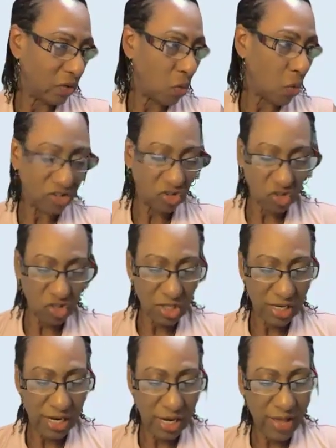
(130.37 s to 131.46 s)
question
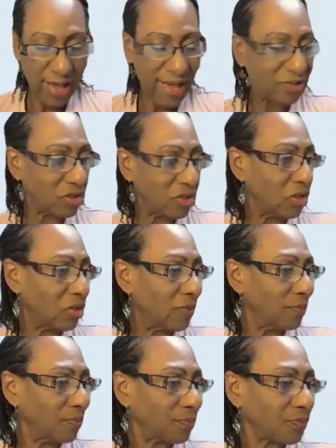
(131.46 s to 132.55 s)
that I'll ask
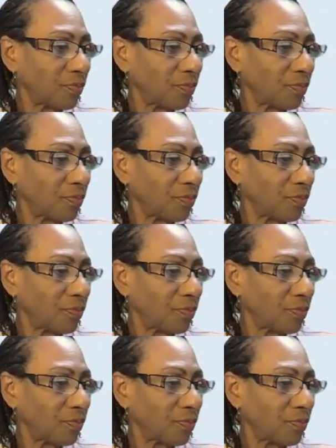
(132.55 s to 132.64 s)
you.